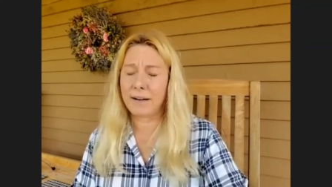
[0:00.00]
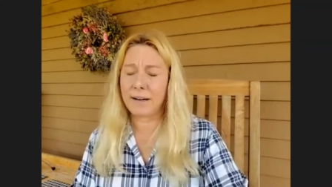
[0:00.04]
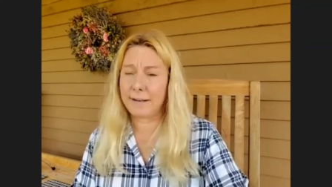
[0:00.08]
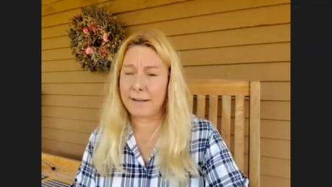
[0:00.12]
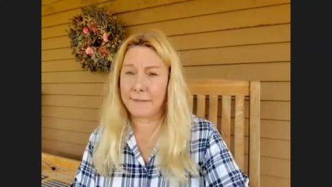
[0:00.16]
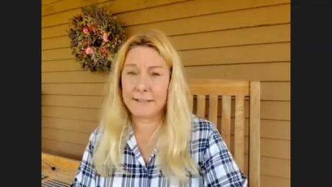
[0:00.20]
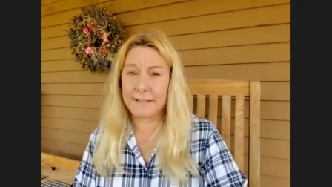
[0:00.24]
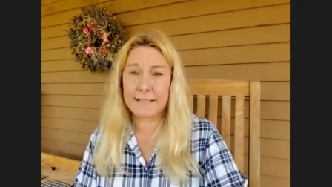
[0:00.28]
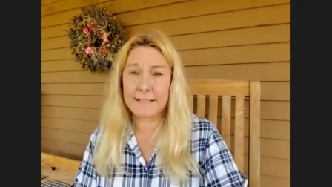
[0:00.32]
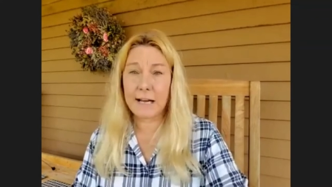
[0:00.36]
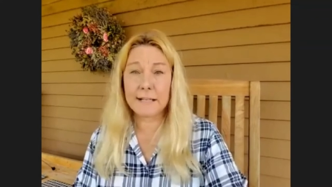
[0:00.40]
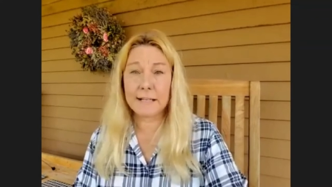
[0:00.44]

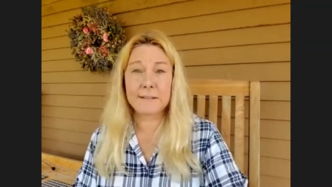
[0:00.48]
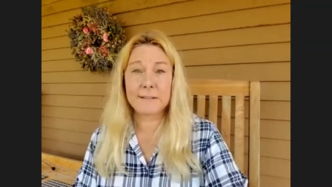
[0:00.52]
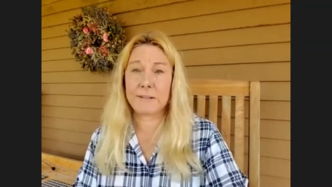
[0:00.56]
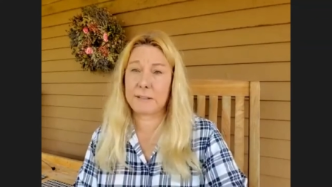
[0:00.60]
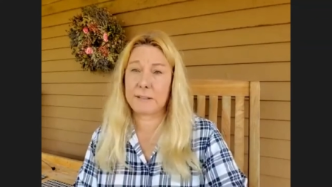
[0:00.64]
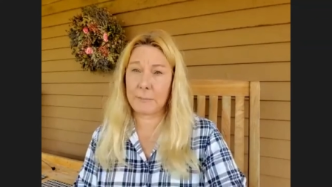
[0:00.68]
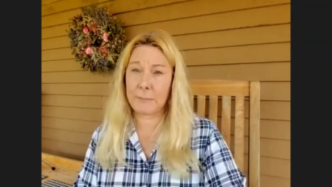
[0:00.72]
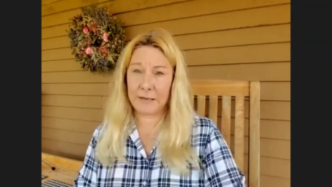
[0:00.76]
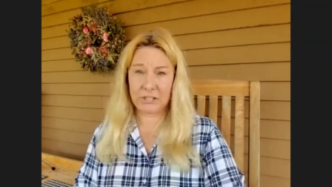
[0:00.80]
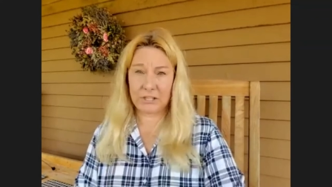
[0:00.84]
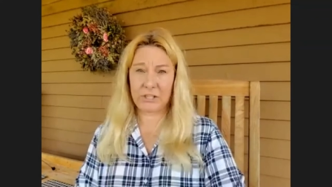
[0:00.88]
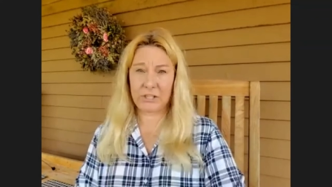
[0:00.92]
And the ducks
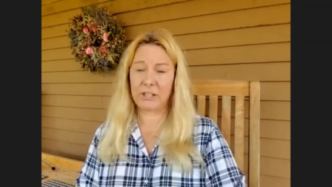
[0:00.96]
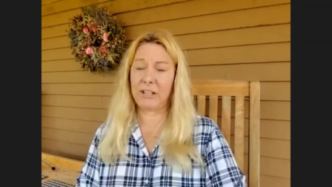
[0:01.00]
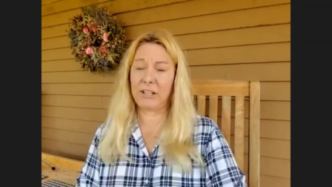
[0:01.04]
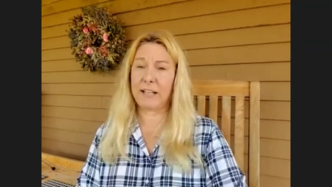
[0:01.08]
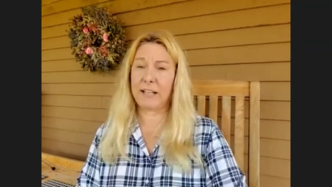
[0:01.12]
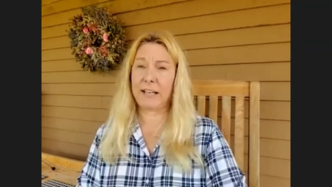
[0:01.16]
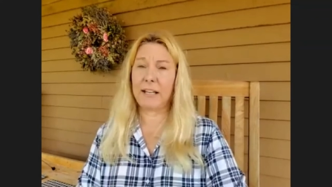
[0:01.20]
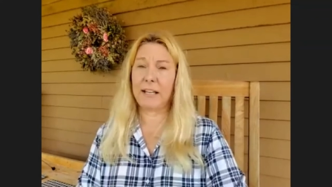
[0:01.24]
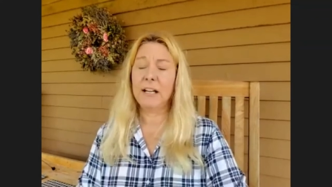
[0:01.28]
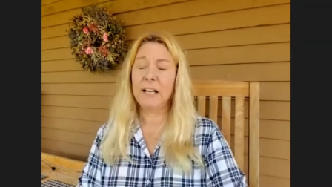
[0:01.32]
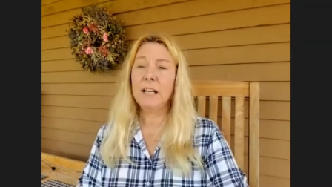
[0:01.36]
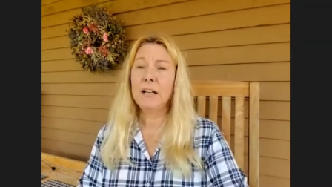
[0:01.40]

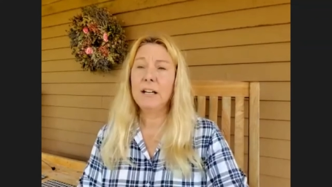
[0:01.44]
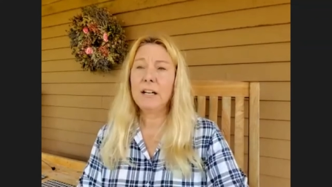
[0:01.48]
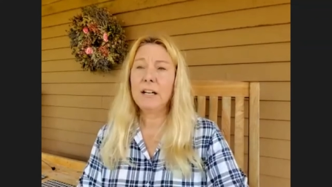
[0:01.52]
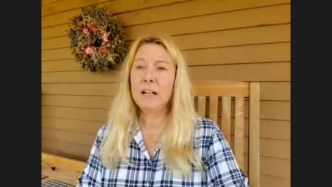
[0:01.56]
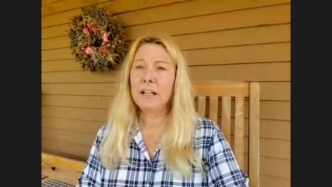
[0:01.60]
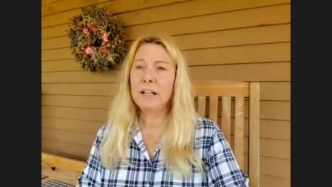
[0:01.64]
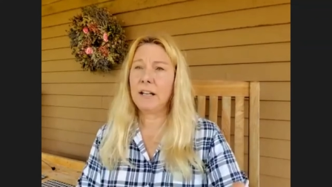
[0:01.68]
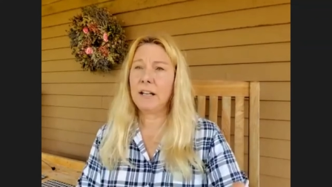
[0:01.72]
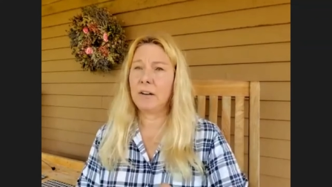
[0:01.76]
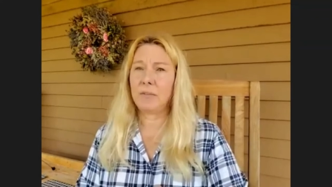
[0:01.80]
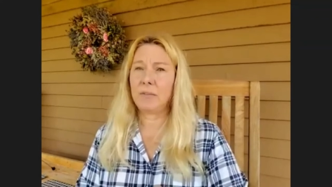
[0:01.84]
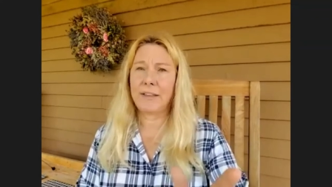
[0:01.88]
especially,
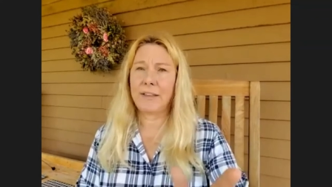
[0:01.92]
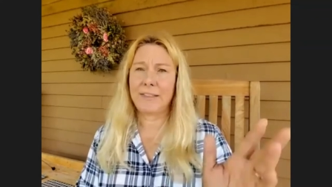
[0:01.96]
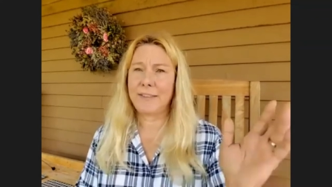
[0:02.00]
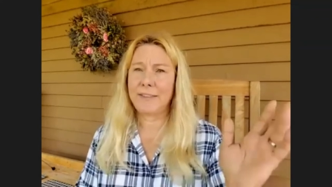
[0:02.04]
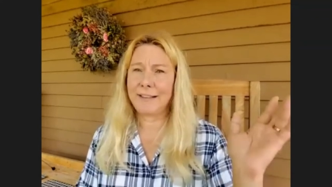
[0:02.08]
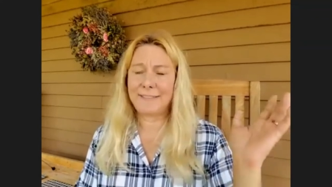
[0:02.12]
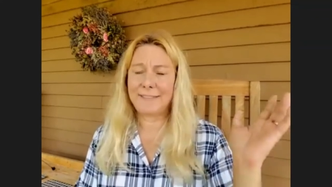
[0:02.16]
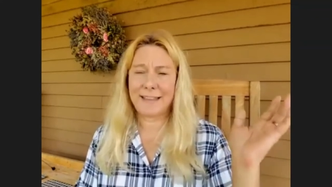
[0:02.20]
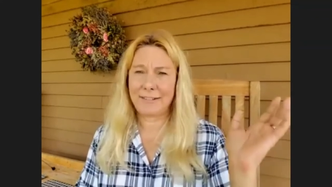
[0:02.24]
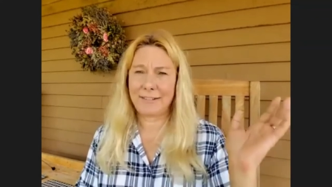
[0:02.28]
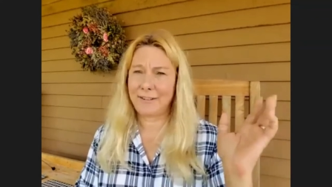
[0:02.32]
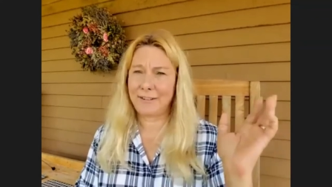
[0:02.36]
you know, they
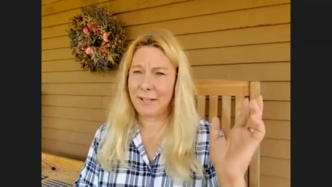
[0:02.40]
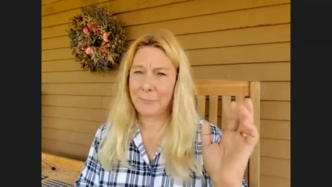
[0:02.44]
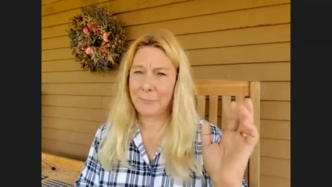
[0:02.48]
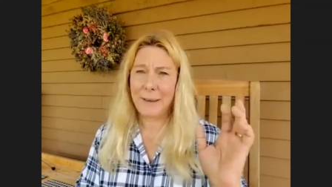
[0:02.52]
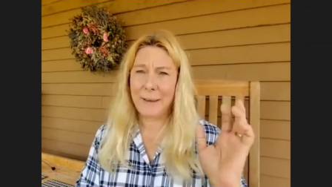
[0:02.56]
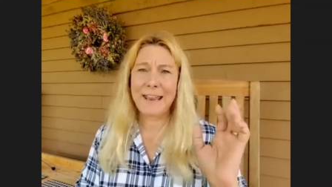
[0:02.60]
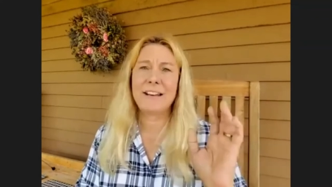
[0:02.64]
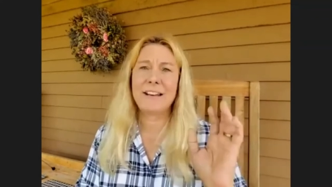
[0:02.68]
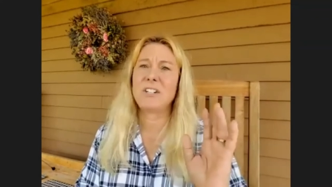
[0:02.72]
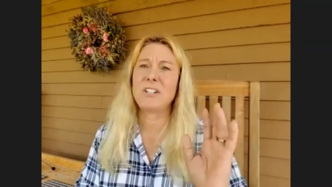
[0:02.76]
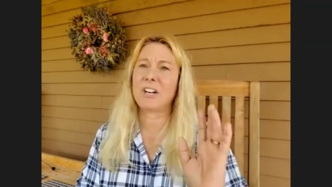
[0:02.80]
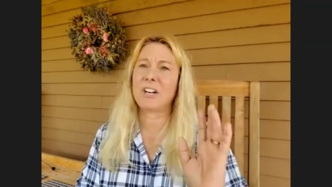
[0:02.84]
think they've hit
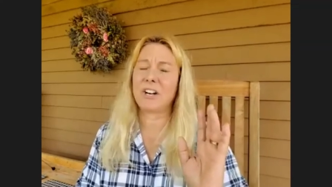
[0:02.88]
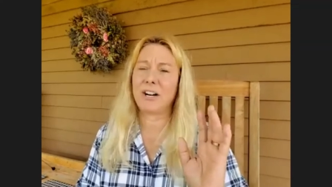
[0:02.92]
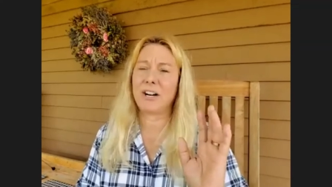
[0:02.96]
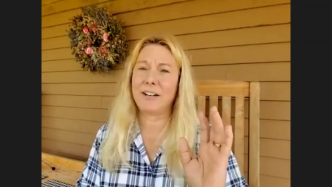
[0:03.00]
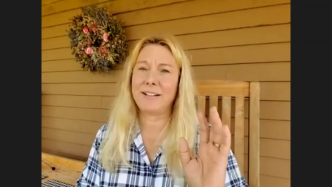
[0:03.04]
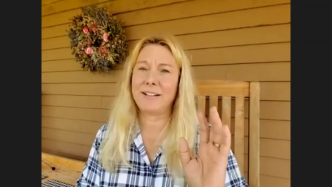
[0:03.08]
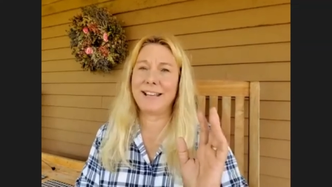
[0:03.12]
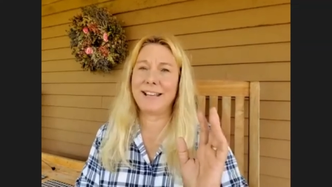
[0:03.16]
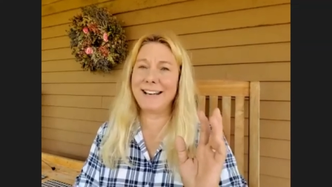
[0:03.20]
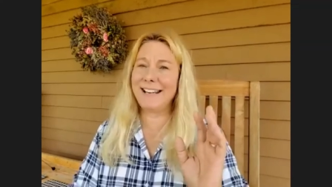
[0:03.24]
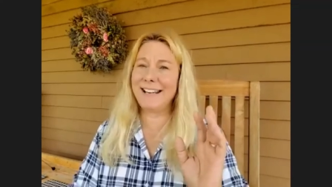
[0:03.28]
pay dirt.